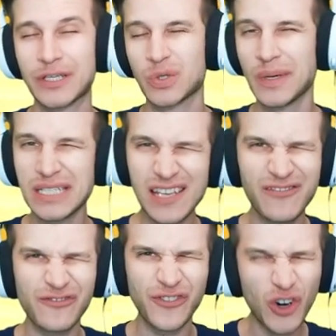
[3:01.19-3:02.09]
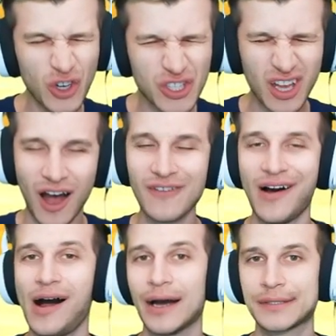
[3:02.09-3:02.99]
21st of
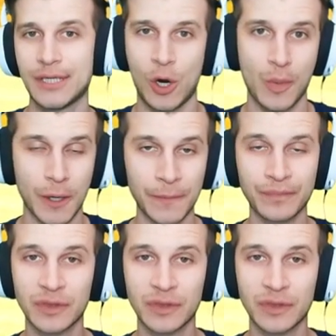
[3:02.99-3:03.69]
October.